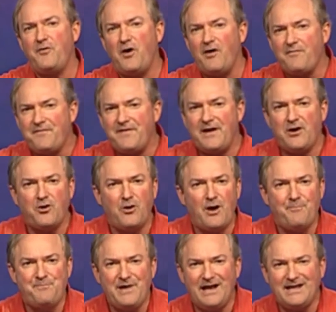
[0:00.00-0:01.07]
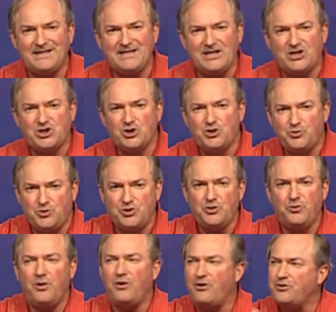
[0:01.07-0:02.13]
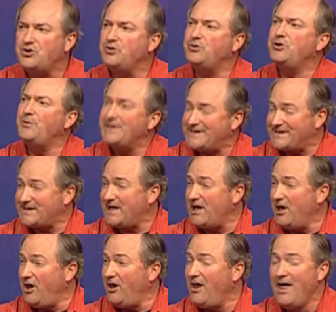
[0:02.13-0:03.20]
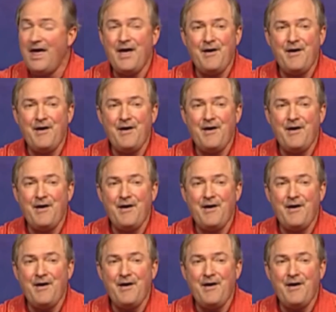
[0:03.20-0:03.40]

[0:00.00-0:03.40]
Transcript: of their ability to, to, uh, to do a skill